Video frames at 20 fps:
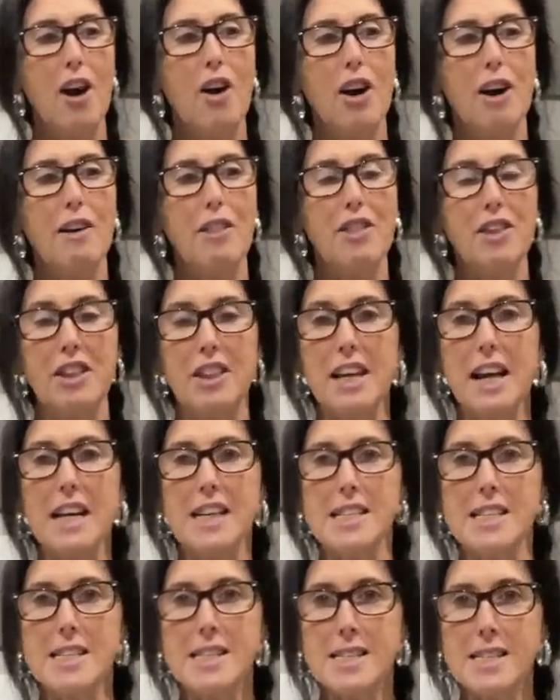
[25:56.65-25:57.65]
I think that
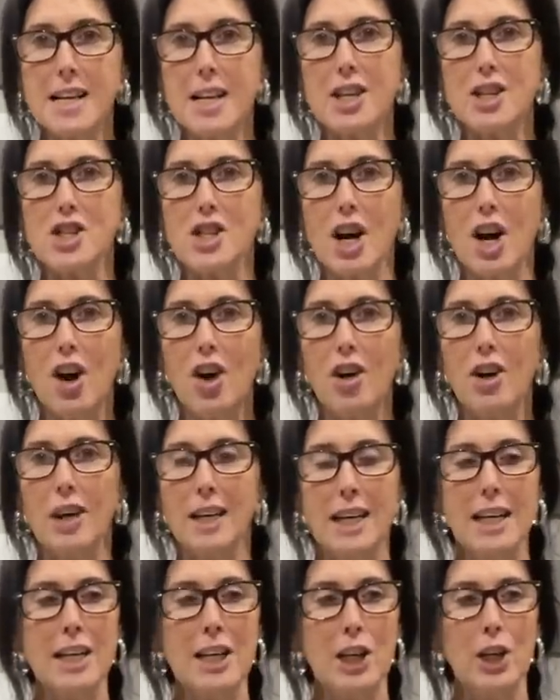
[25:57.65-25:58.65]
is such a
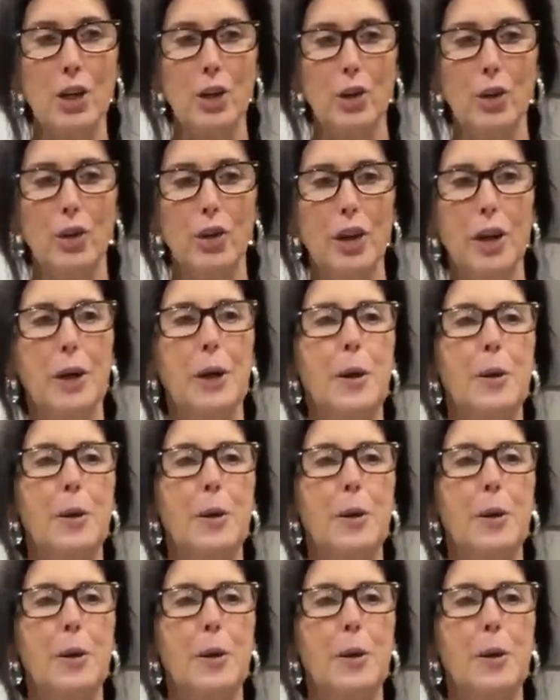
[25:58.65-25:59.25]
high-end look.